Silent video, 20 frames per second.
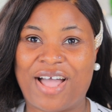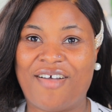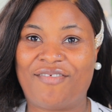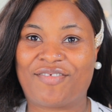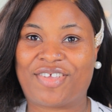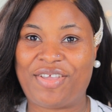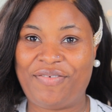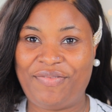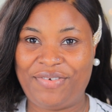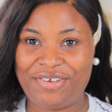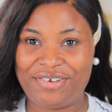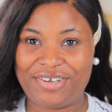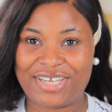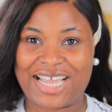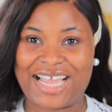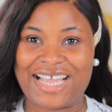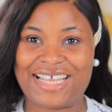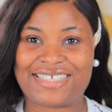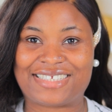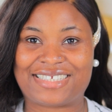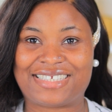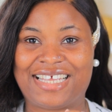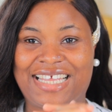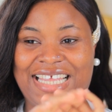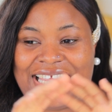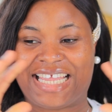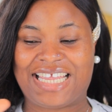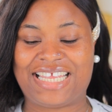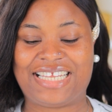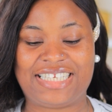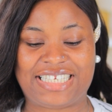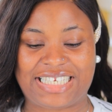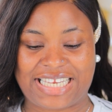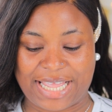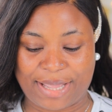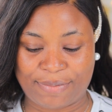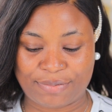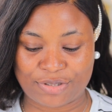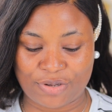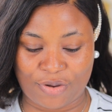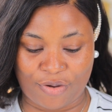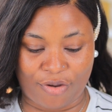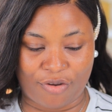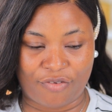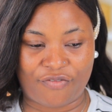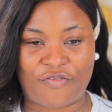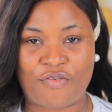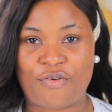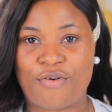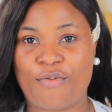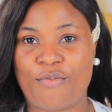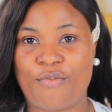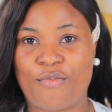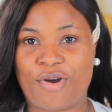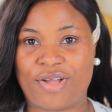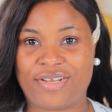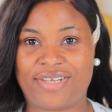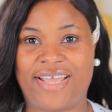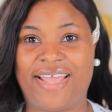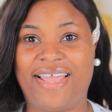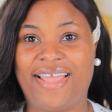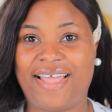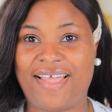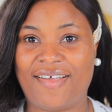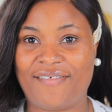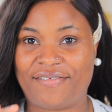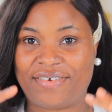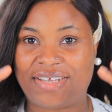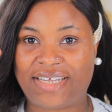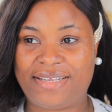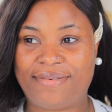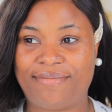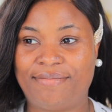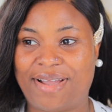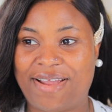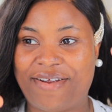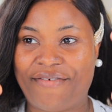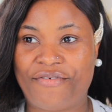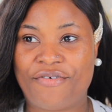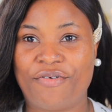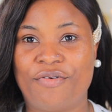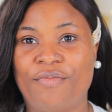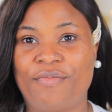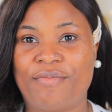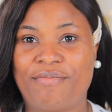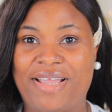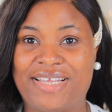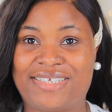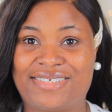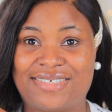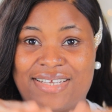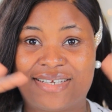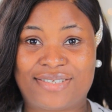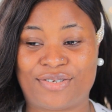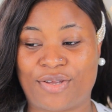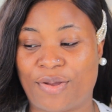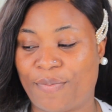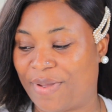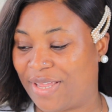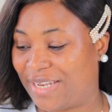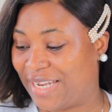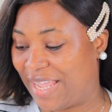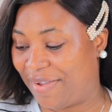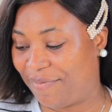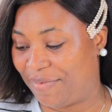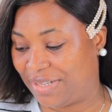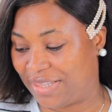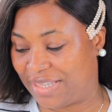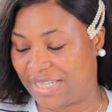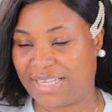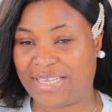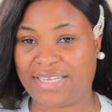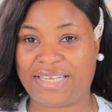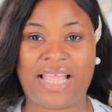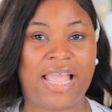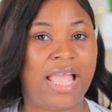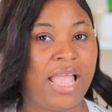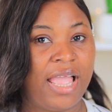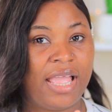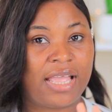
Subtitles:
I've given you guys in depth of what I have in my room, my setup and everything.